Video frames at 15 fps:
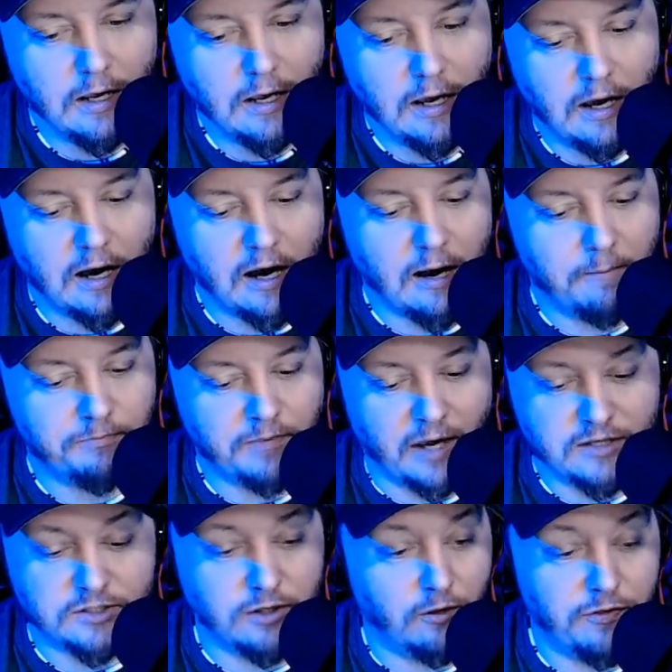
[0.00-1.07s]
I
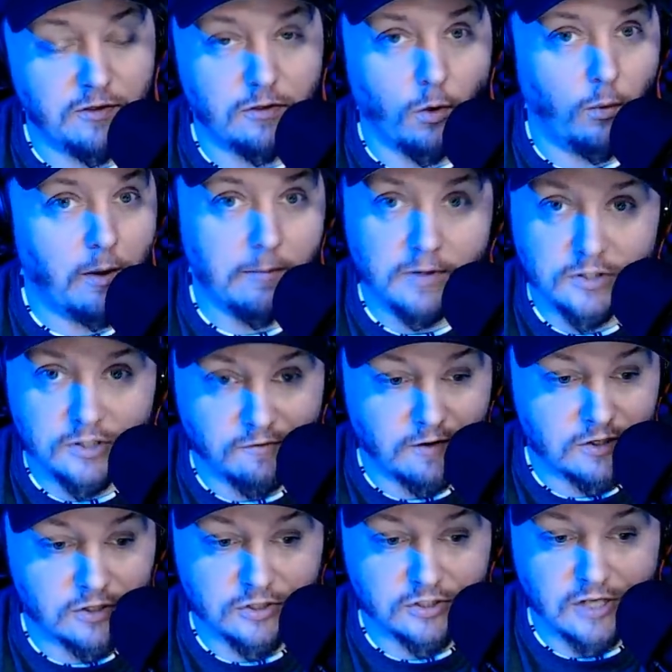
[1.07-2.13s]
still think the women's
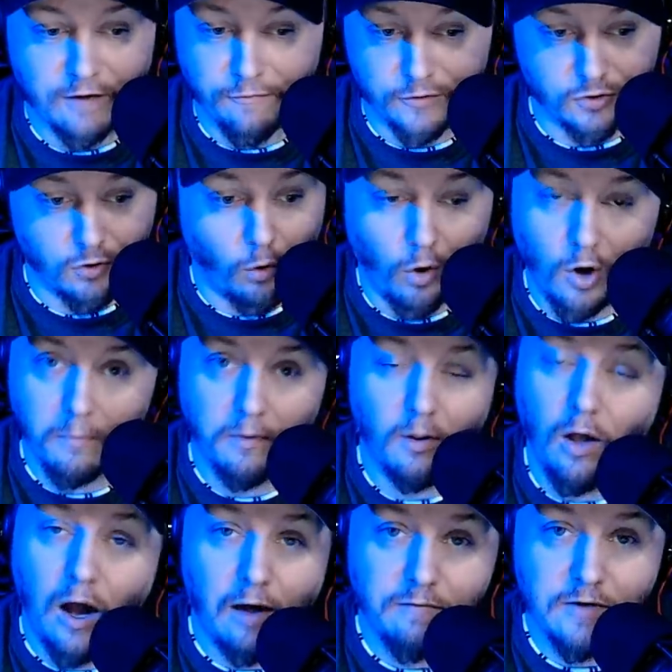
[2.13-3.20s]
division stuff was horrible,
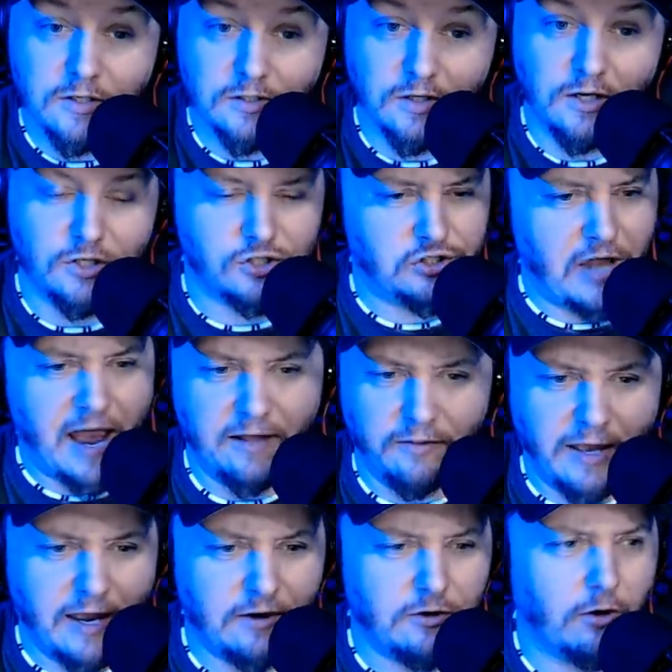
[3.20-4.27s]
obviously.
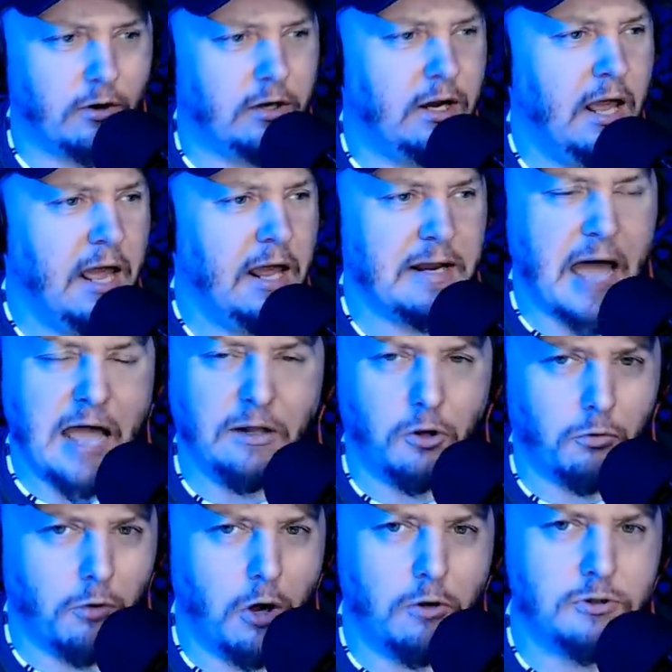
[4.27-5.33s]
Statlander and
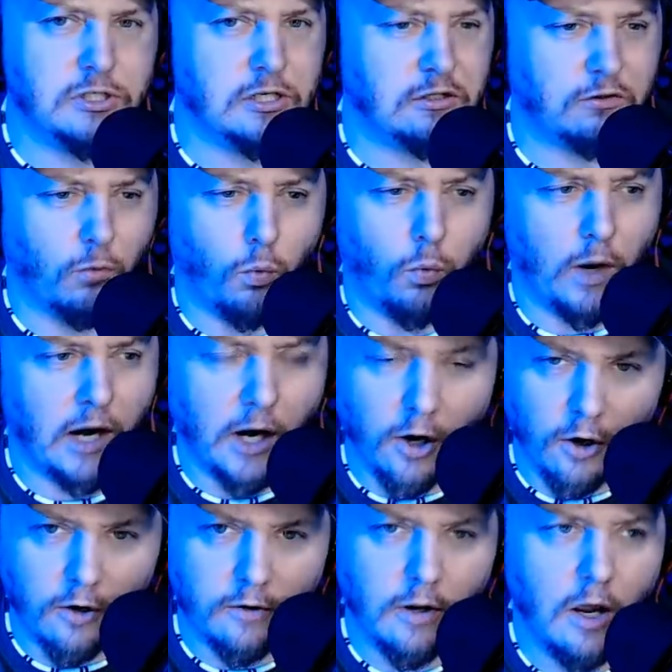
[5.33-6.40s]
Nyla Rose's
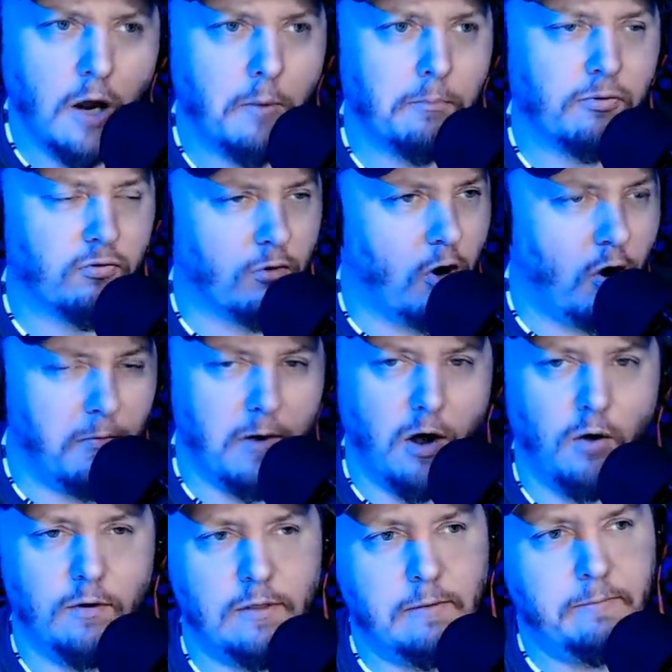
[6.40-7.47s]
weird
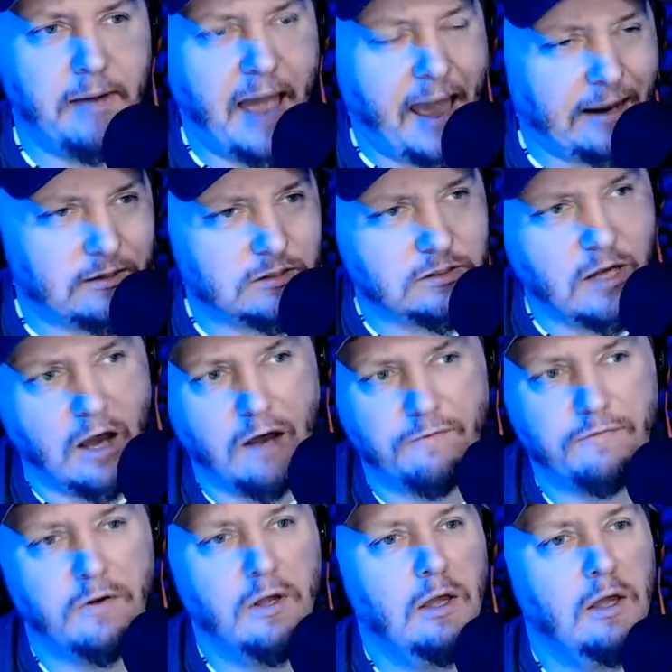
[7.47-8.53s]
promo and the back
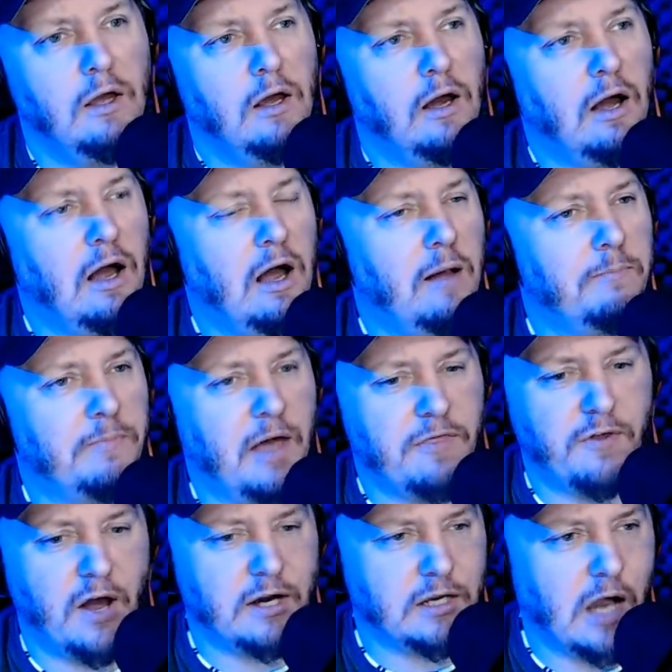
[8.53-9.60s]
stuff. I
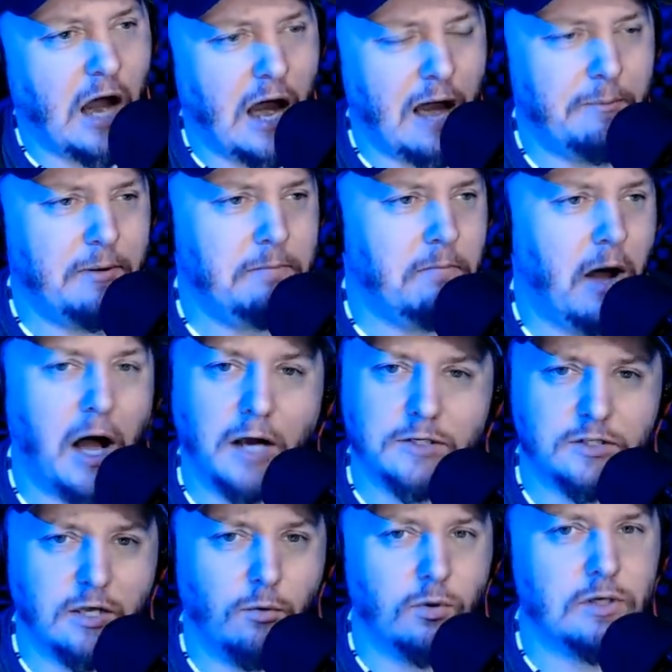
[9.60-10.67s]
thought Cobb and
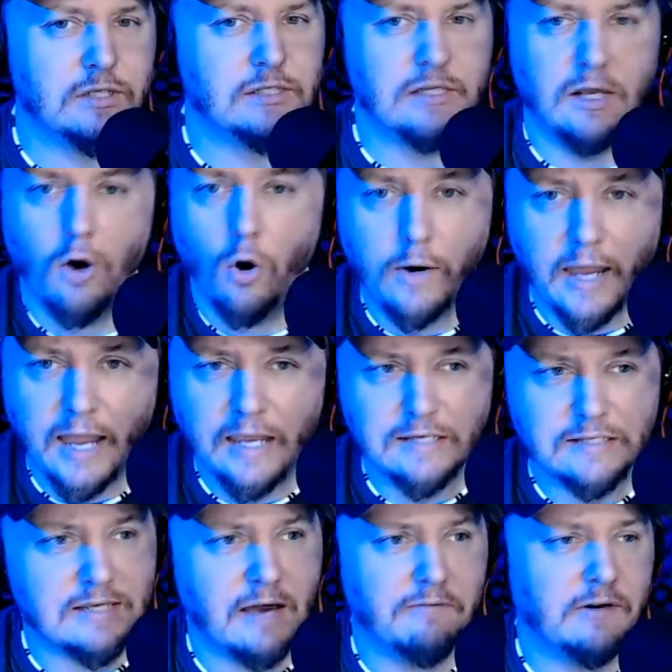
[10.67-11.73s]
Moxley was an okay
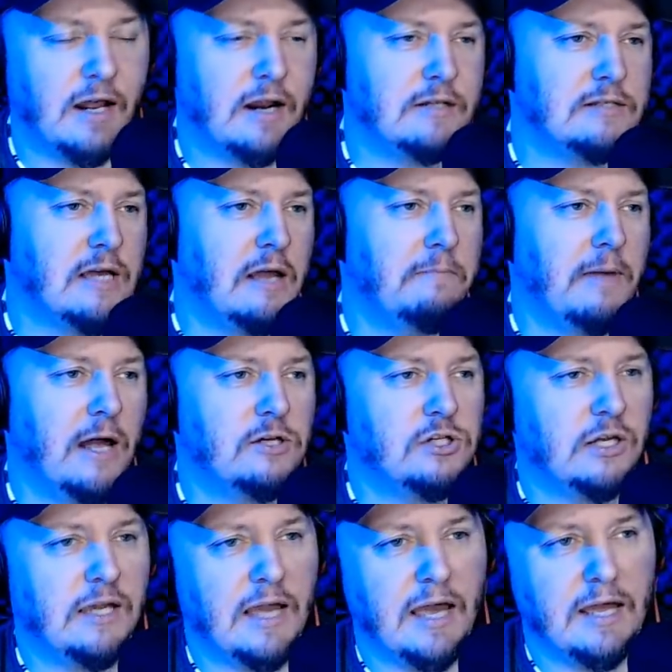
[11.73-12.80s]
7 out of 10 match
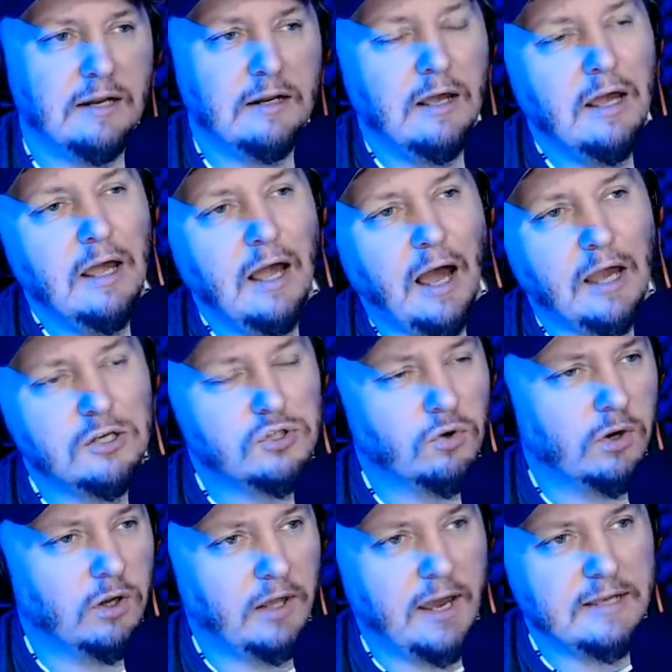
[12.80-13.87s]
again. I
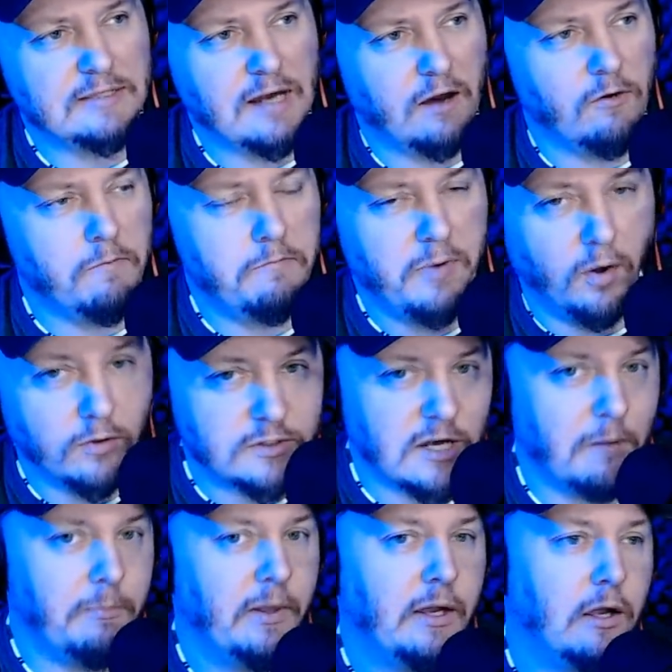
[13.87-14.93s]
sort of liked how it built
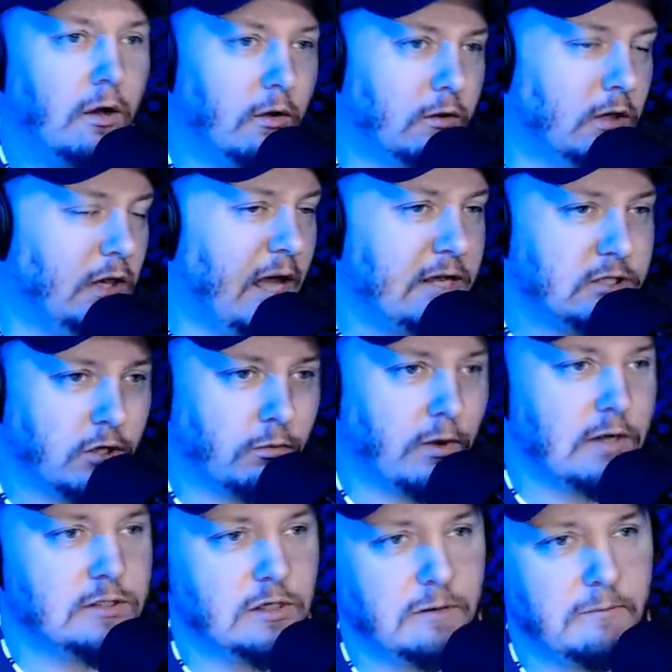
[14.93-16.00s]
up like a classic wrestling